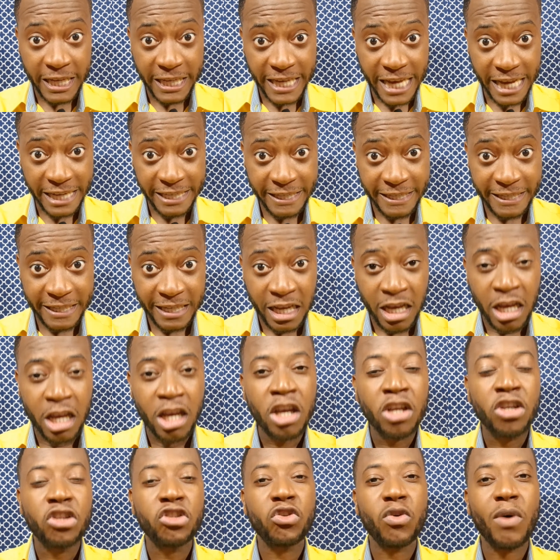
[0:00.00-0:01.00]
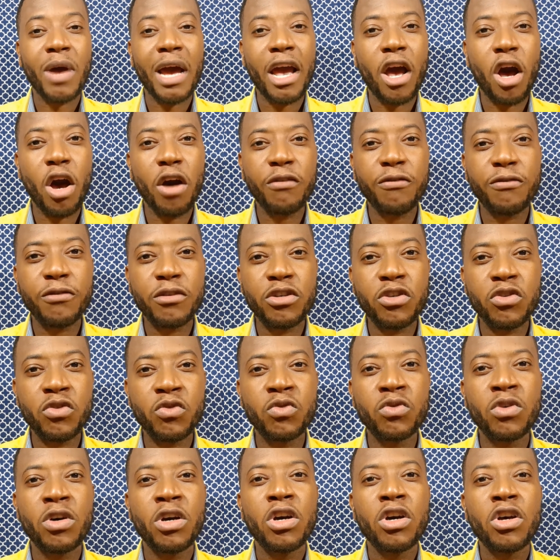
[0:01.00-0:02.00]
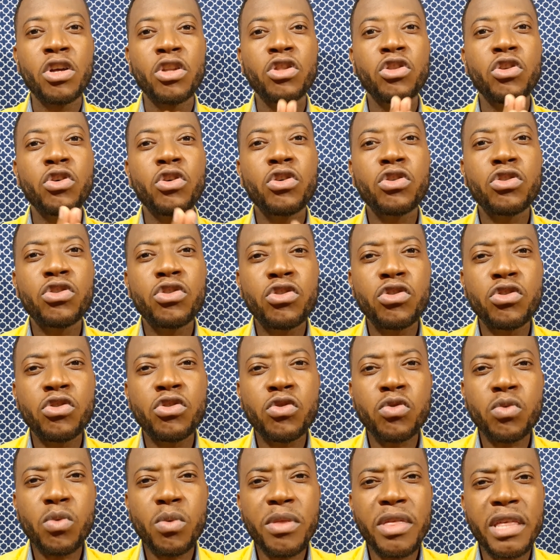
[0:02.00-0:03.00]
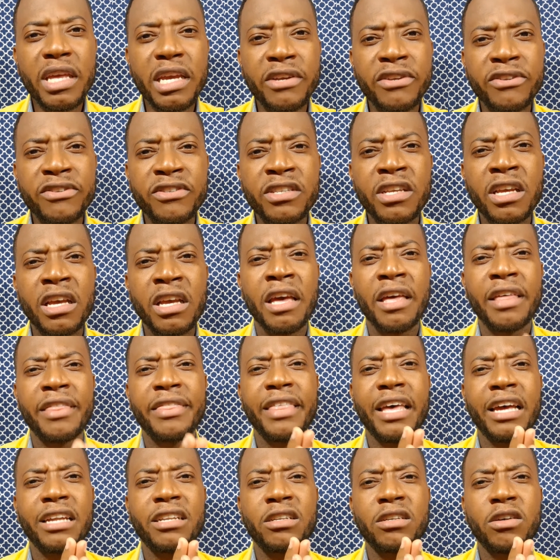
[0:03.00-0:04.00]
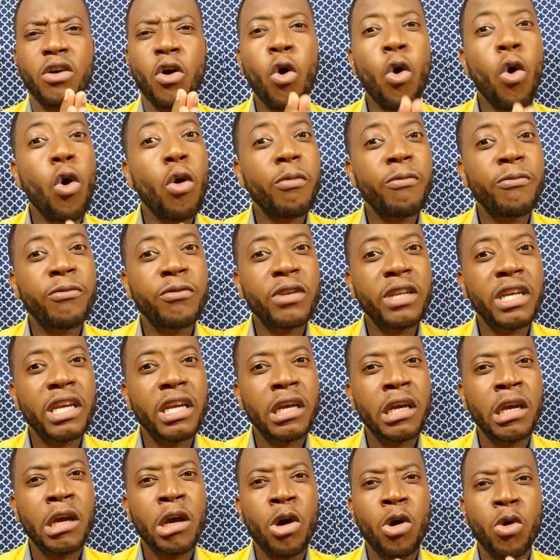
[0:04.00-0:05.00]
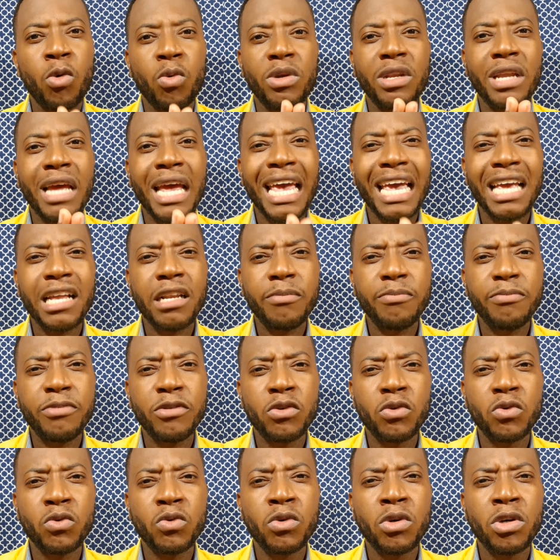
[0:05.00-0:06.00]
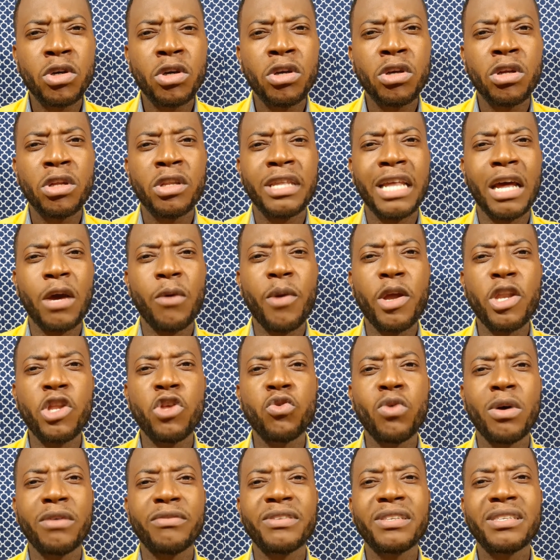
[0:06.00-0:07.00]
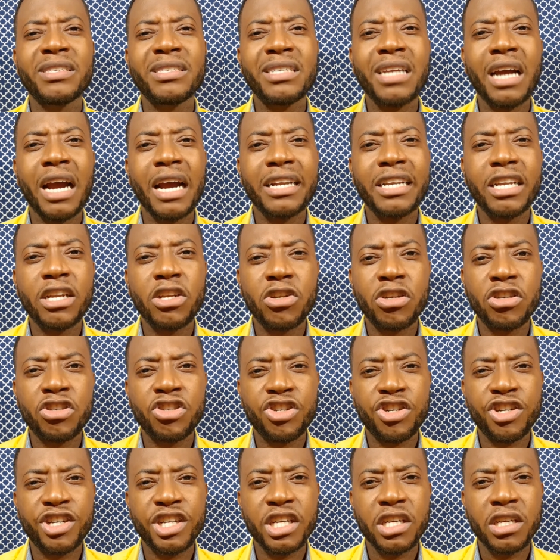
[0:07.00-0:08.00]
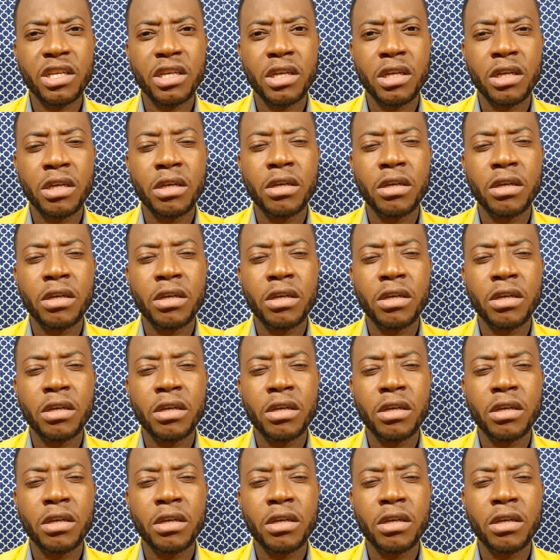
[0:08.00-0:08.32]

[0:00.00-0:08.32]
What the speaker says: Yes. So I offer you those two things that hopefully will help you, that when you have started your journey,